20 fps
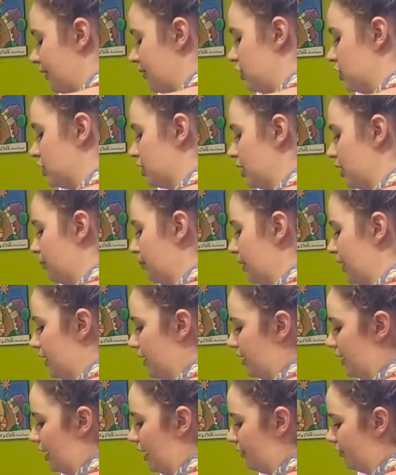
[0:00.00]
I'm just going to beat
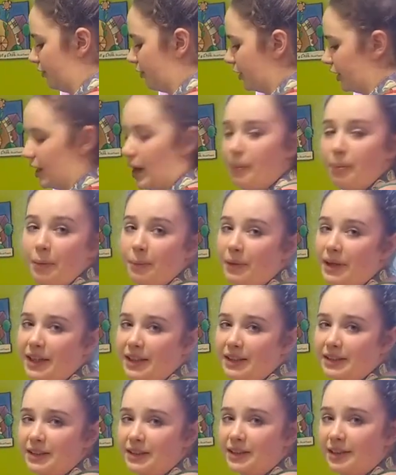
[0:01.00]
it again for a couple
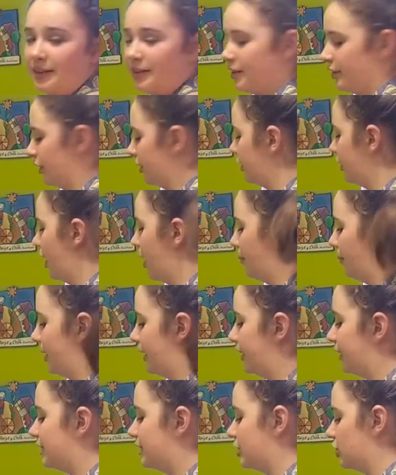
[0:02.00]
minutes. Or not
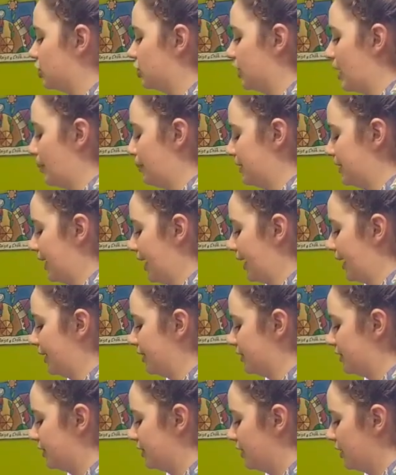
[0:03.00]
minutes, just a couple seconds.